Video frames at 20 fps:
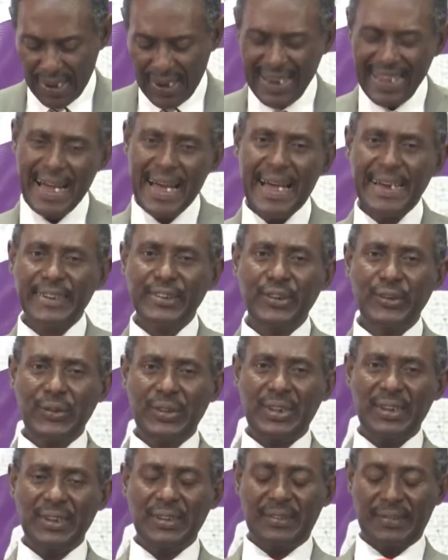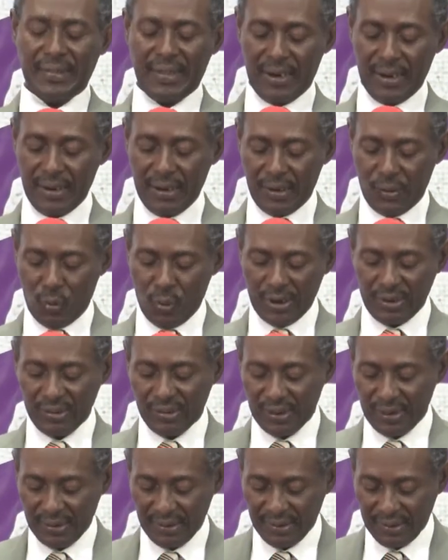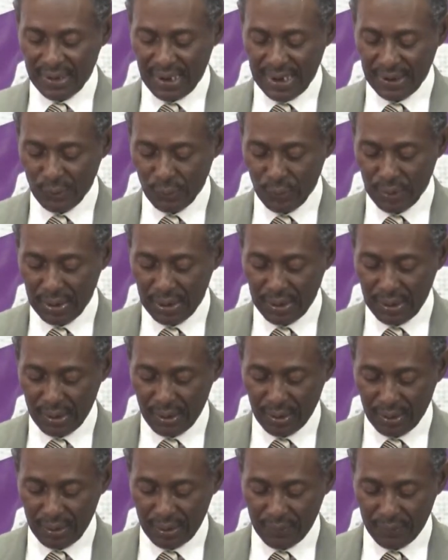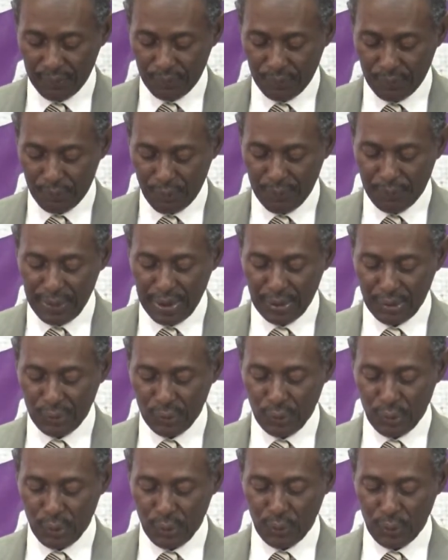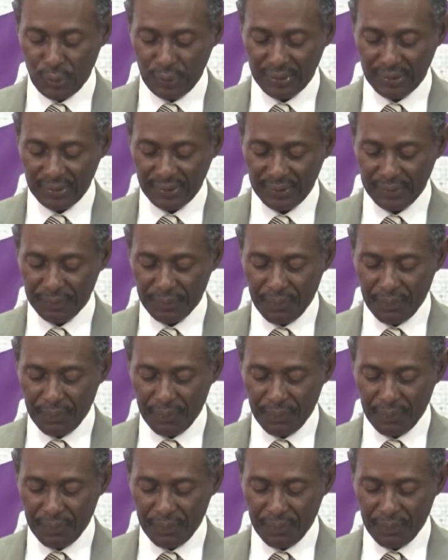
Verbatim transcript: I ask you these three questions as we prepare to close,